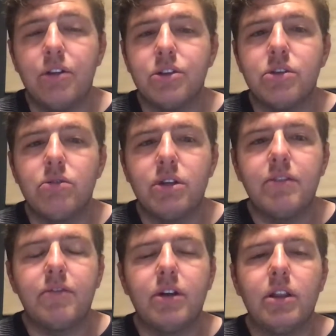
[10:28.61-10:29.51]
is no
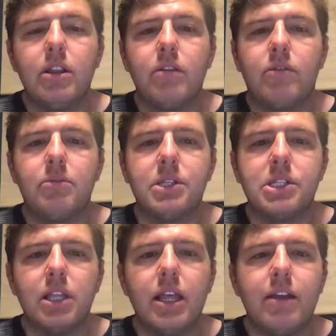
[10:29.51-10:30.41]
different from a
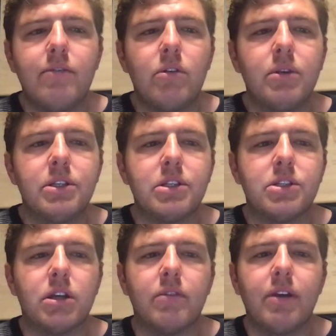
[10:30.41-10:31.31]
slave, though he's the
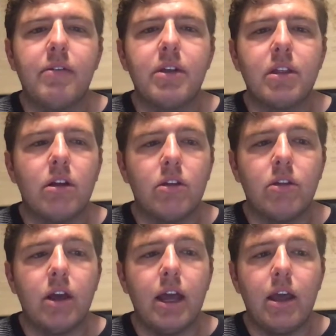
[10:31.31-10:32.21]
son of every or
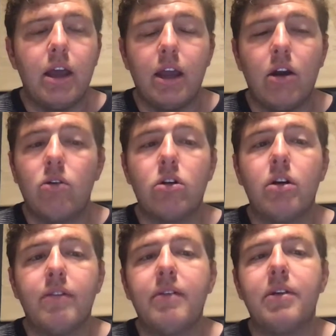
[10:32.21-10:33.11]
the owner
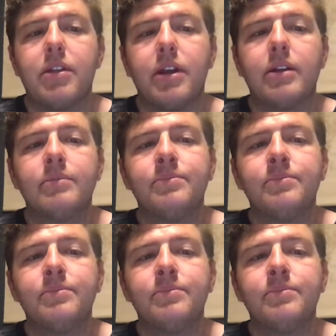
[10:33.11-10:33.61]
of everything.